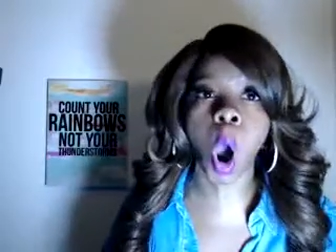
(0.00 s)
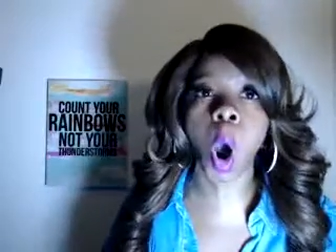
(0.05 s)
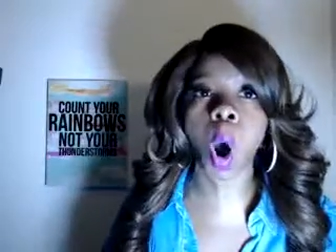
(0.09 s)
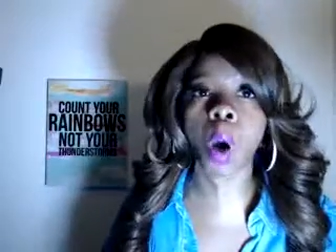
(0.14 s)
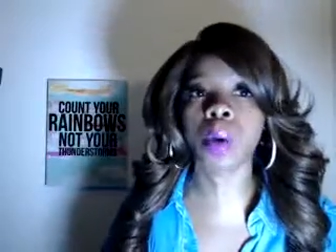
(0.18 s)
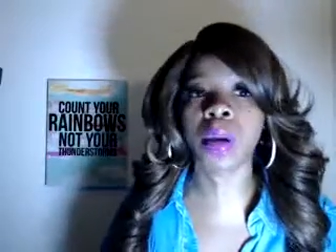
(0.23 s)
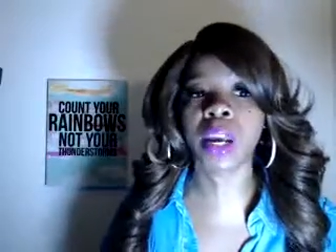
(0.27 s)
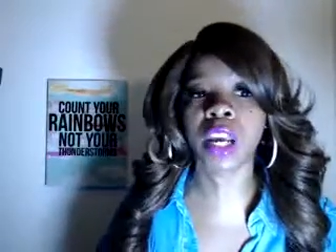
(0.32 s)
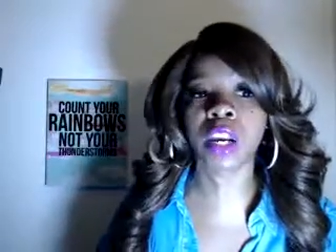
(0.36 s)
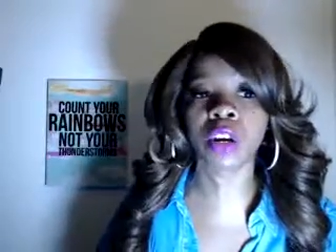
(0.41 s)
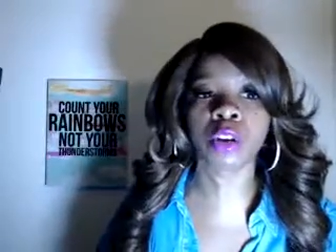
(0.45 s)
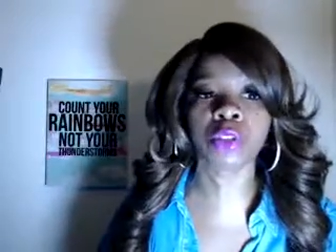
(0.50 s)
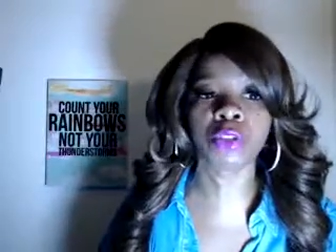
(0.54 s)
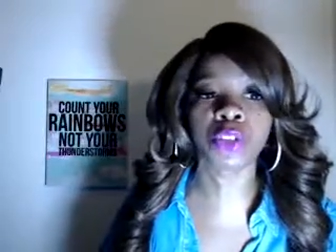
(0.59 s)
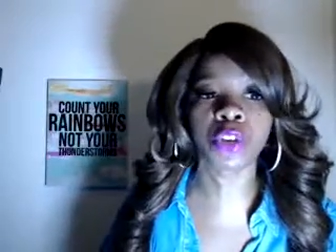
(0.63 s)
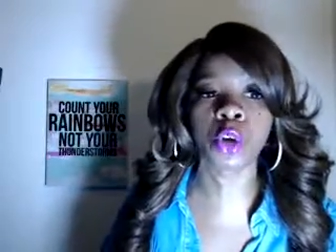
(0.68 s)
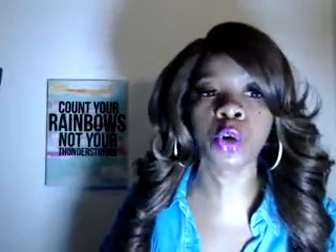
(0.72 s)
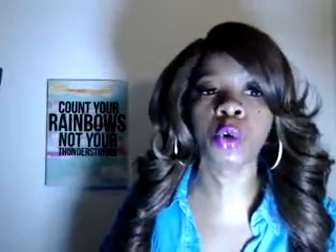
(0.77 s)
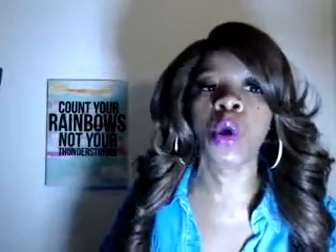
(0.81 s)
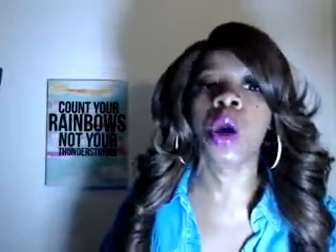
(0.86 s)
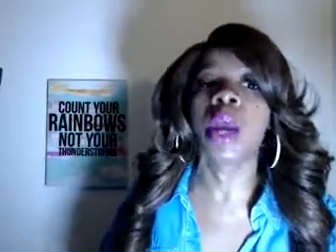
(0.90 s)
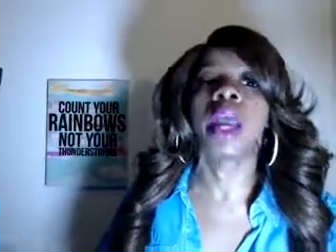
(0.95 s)
interview
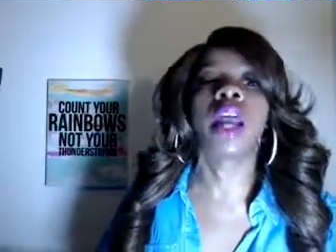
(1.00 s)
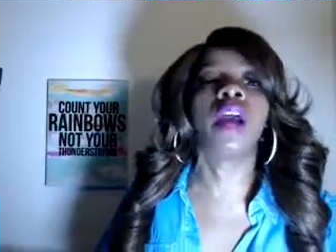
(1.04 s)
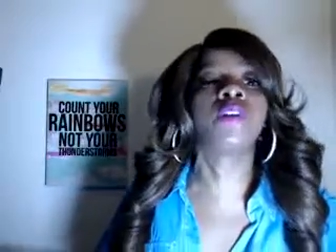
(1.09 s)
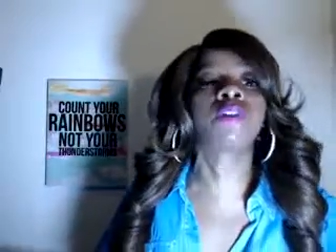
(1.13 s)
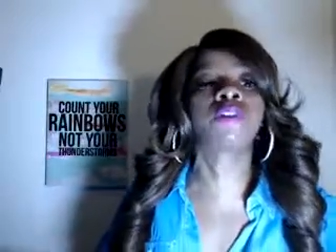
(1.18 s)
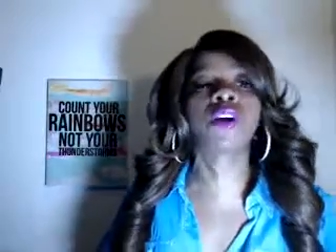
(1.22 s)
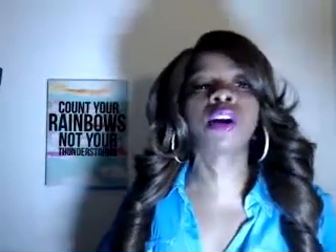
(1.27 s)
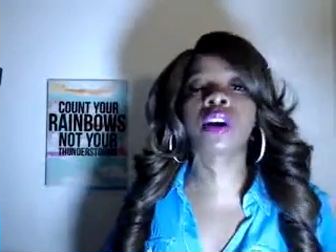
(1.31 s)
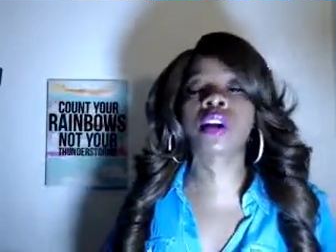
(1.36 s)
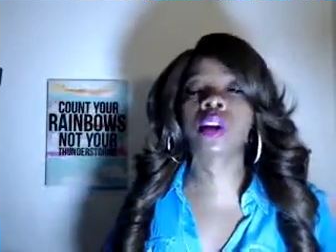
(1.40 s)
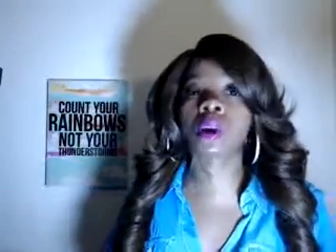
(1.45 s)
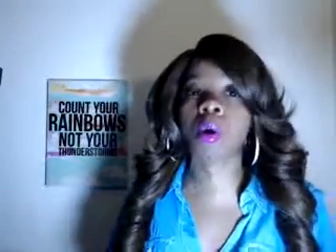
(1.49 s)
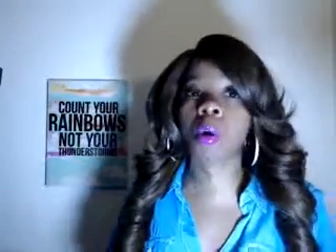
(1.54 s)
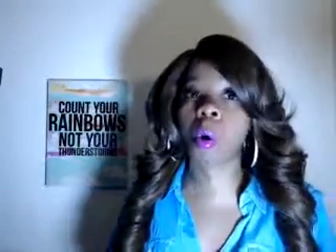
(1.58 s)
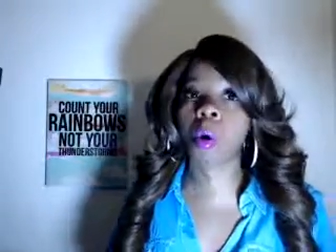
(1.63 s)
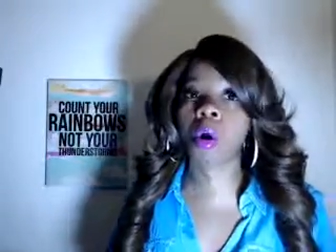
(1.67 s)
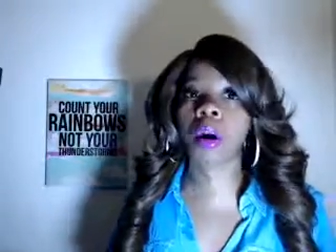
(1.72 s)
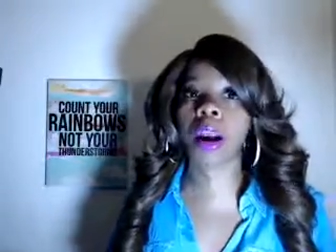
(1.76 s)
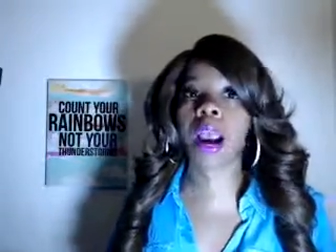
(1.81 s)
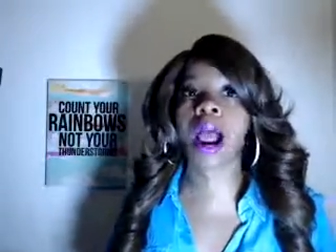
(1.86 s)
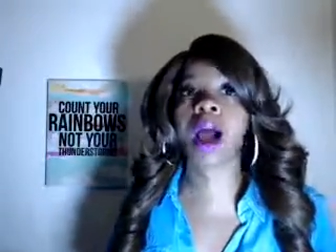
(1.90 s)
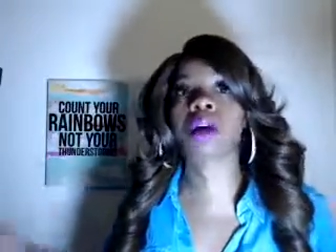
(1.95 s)
in front of the
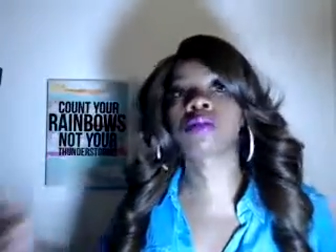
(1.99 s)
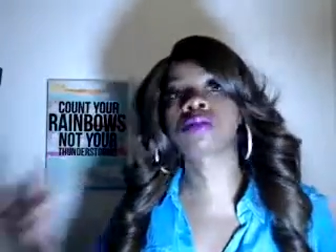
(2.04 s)
courthouse,